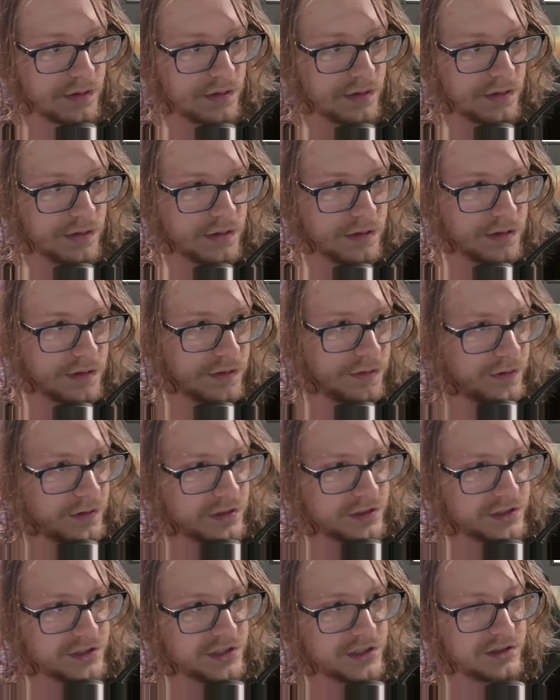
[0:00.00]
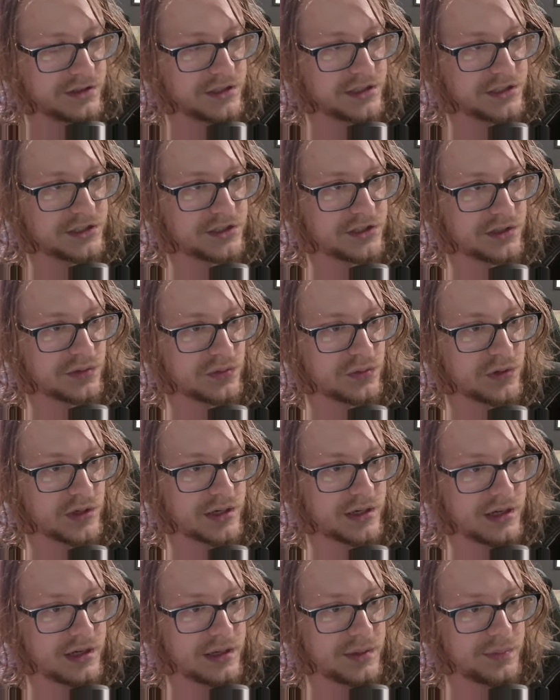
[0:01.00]
In the first generation, when
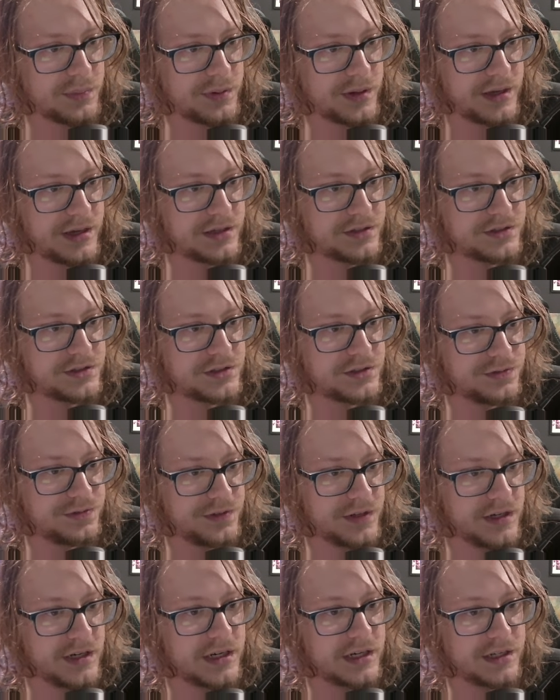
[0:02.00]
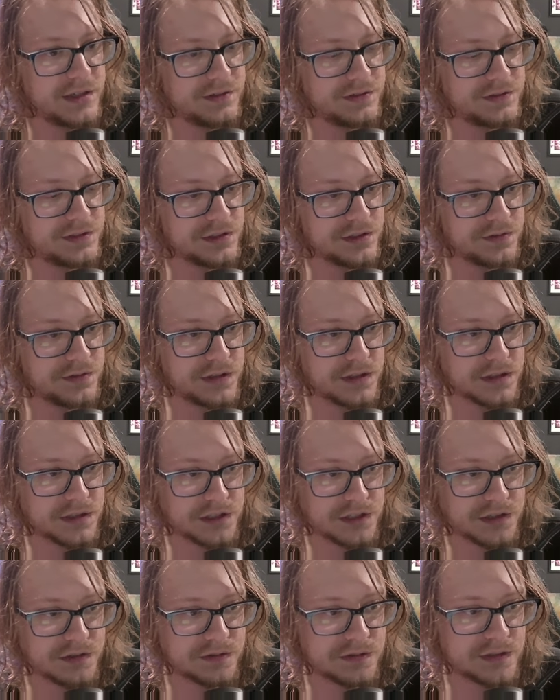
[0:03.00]
I passed 5 to the
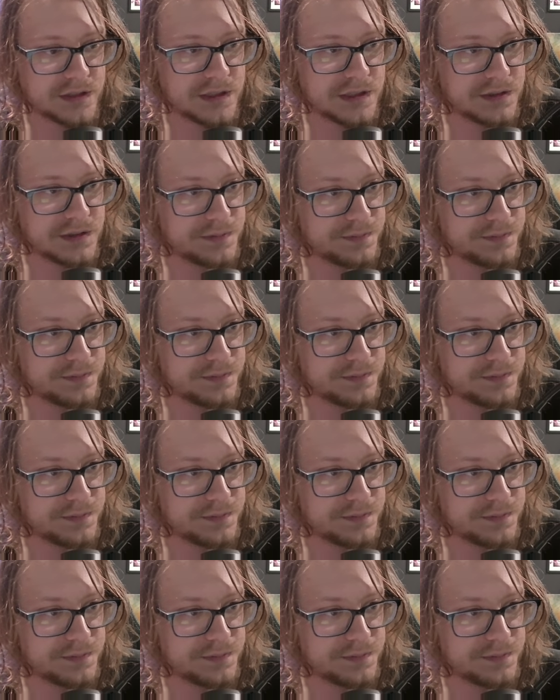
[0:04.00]
function, right,